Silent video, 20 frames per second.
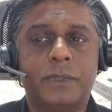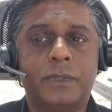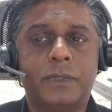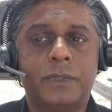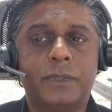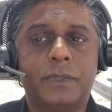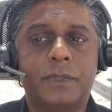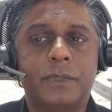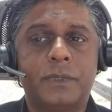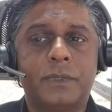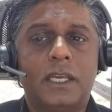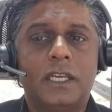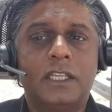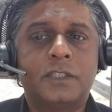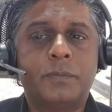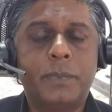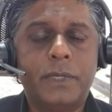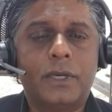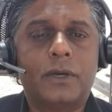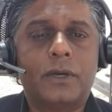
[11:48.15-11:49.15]
because
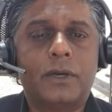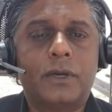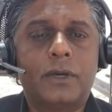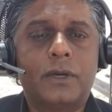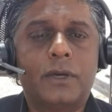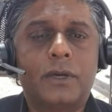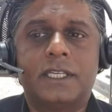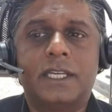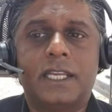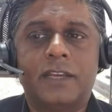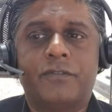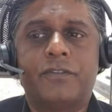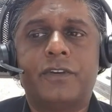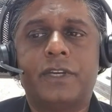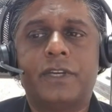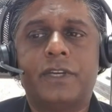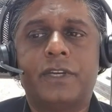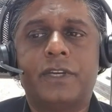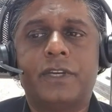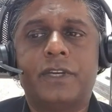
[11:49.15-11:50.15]
it's beyond just an
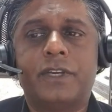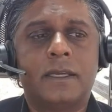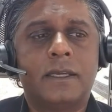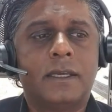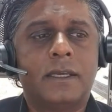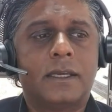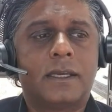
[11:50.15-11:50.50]
everyday